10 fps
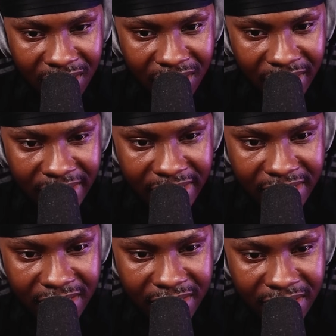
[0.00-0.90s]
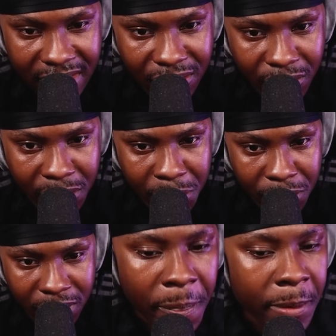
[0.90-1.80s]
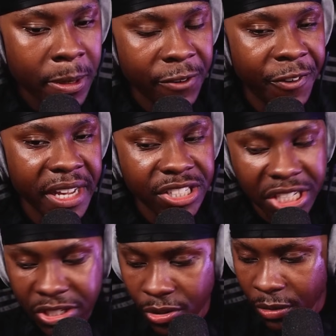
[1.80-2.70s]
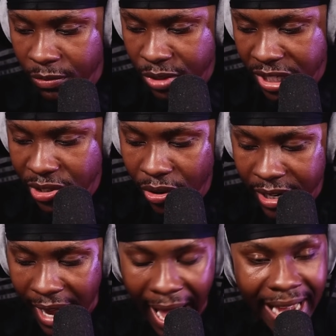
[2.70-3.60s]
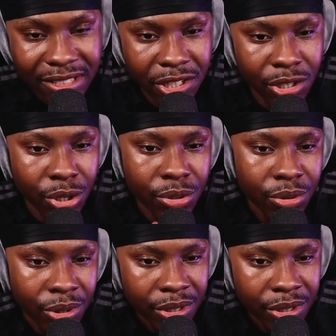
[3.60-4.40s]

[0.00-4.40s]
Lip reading: This is horrible. But the thing is, she's not an actor though.